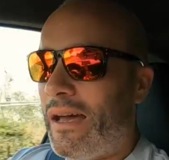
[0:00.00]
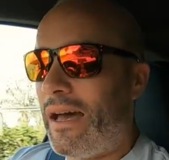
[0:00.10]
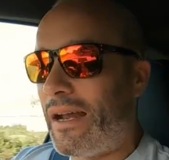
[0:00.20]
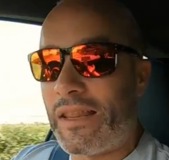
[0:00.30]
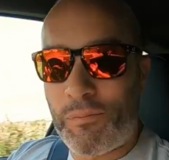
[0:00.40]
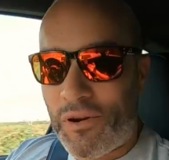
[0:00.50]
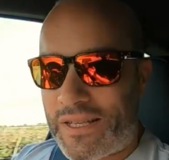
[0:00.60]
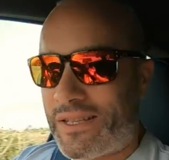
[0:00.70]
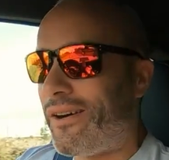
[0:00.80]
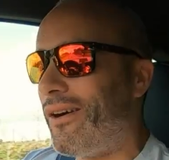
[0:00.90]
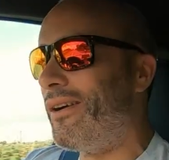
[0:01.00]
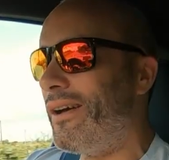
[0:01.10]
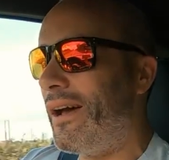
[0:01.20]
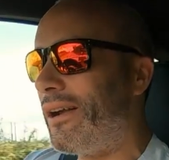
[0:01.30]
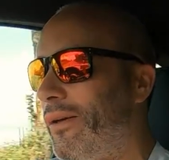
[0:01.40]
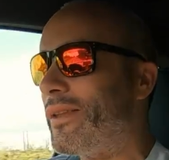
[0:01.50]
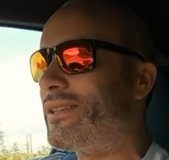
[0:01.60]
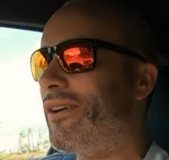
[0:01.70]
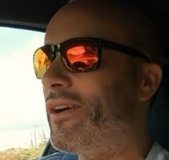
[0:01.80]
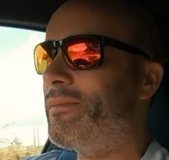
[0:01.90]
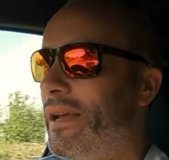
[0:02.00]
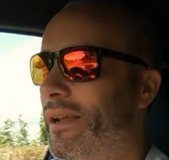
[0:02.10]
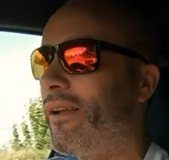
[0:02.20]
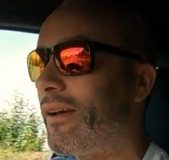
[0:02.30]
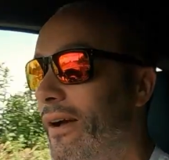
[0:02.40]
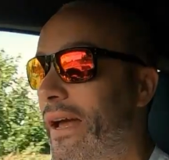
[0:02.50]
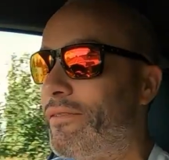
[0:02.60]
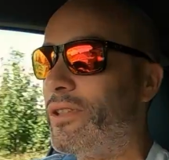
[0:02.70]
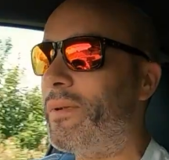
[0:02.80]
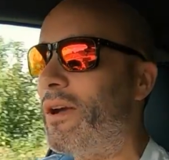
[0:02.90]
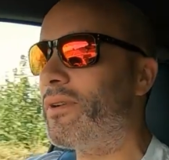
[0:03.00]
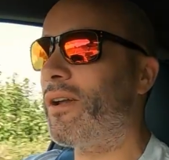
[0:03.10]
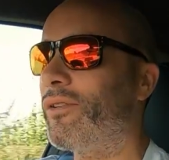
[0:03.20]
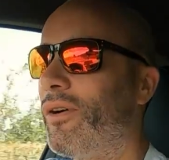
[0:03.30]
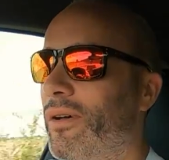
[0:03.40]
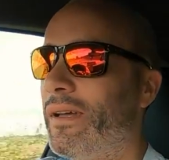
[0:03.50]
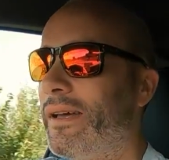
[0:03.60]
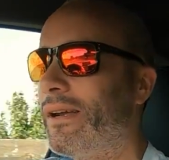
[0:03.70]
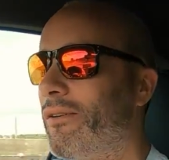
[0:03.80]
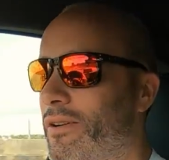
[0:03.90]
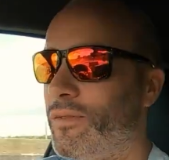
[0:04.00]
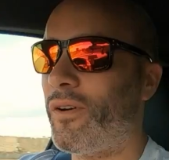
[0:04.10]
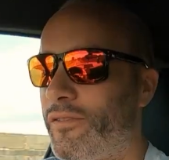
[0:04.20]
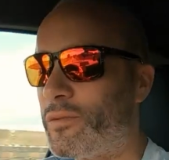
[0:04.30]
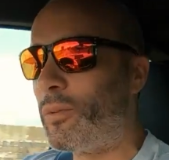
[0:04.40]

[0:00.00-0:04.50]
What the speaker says: another press car a lot of the time, like I have at the moment. I've got an RS5